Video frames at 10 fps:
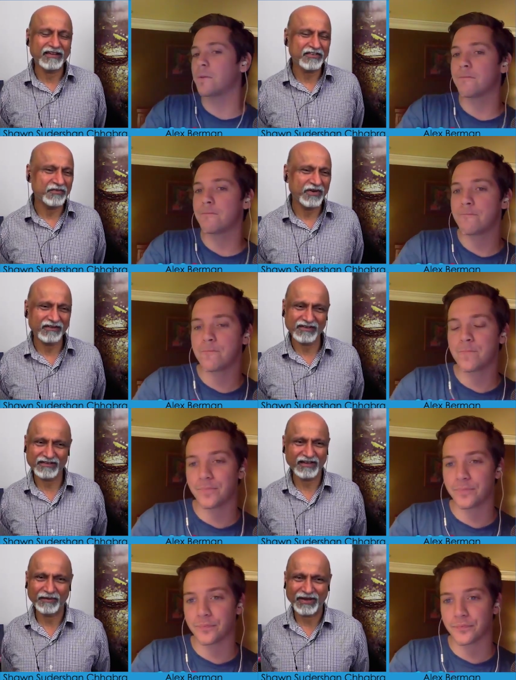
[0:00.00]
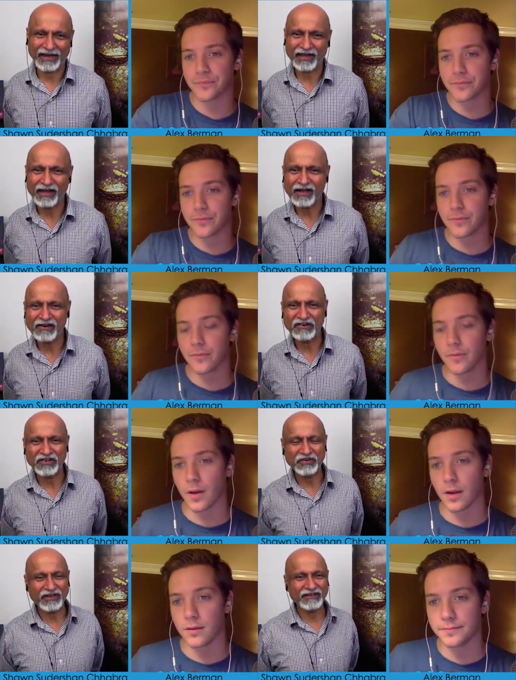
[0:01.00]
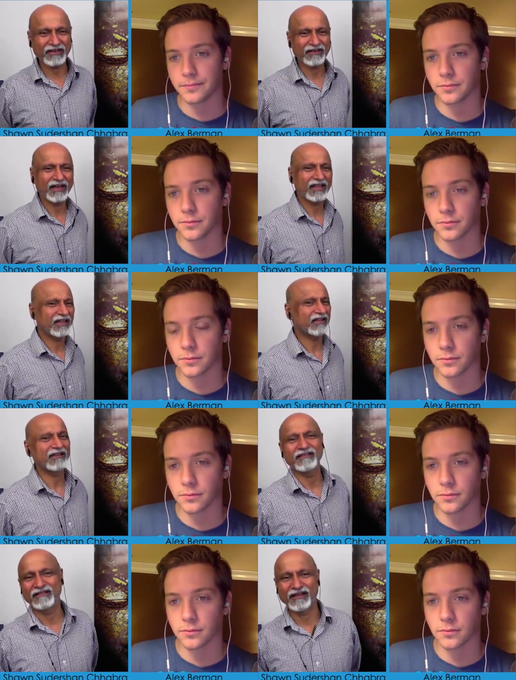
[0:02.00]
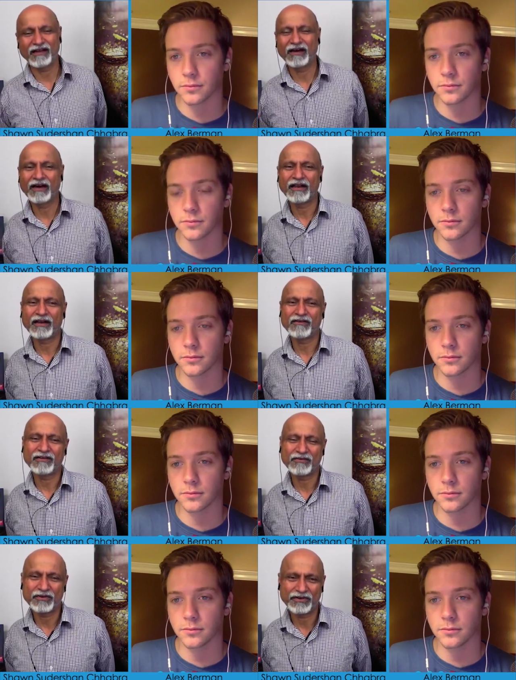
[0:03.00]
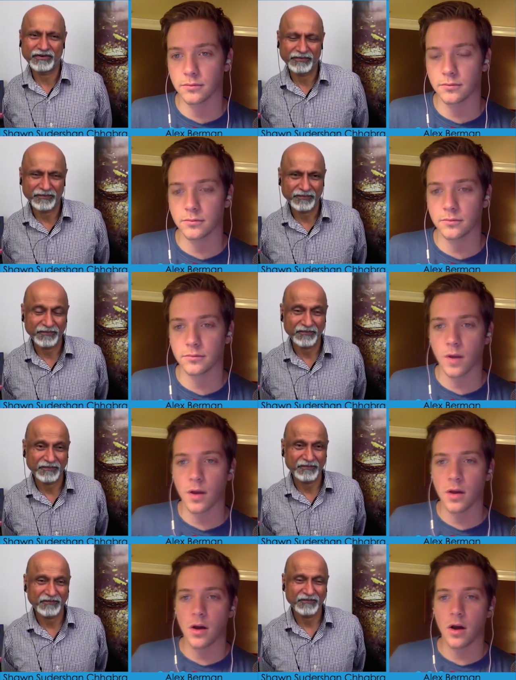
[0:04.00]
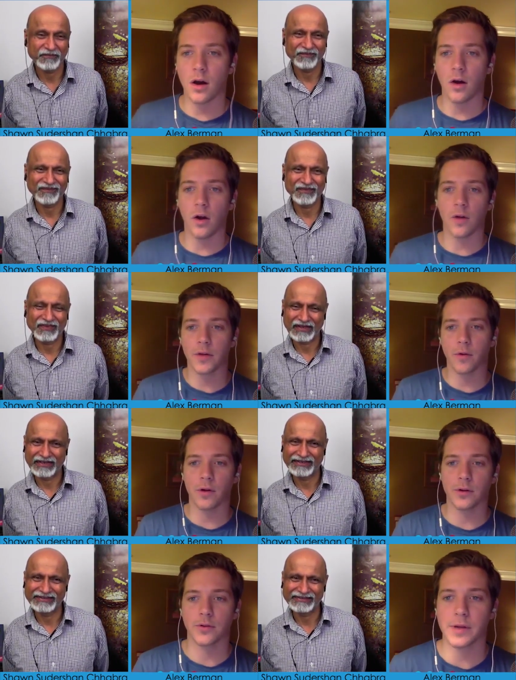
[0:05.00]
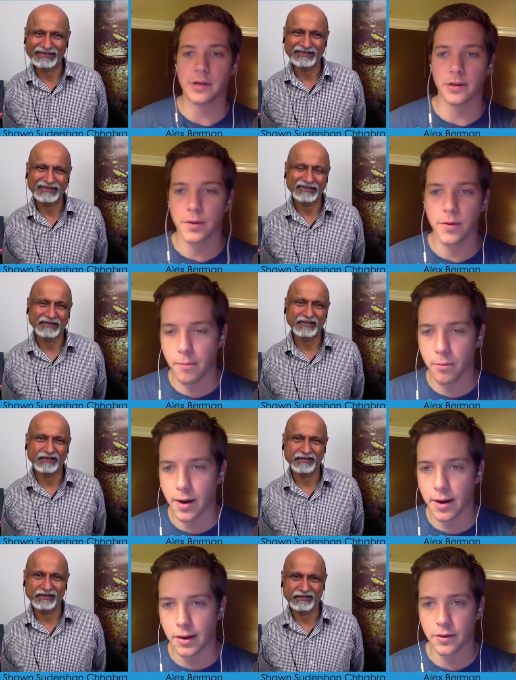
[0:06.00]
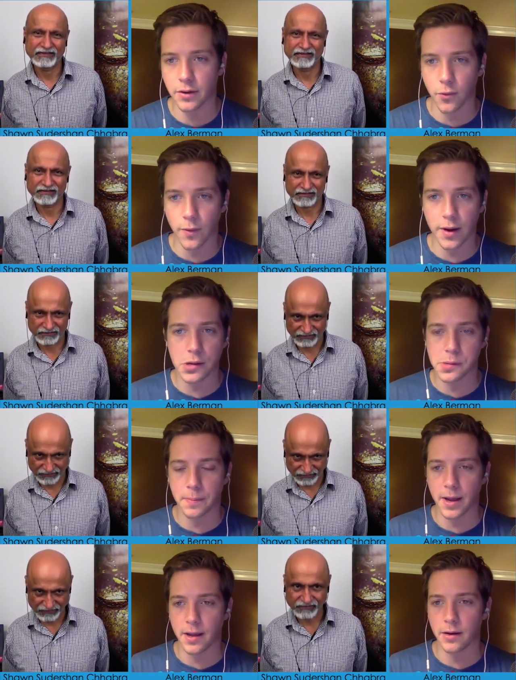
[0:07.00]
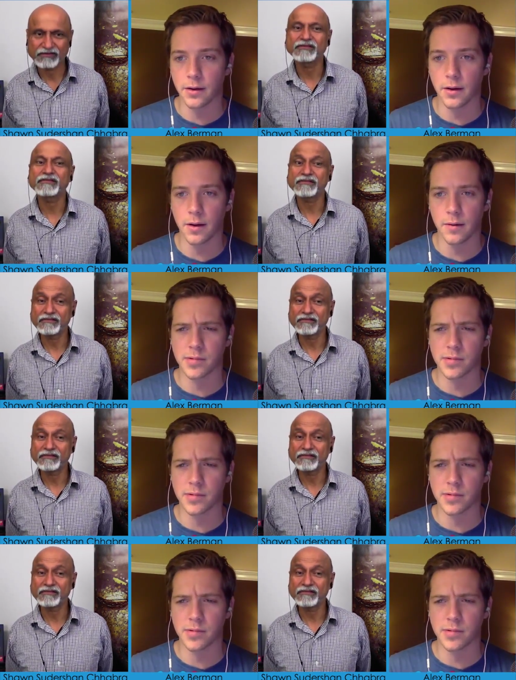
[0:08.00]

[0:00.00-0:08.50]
Speaker 1: customer just in America, or you guys are like a, all around the world?
Speaker 2: Uh, all around the world. Recently, we've been breaking into Korea, Japan. I'm um,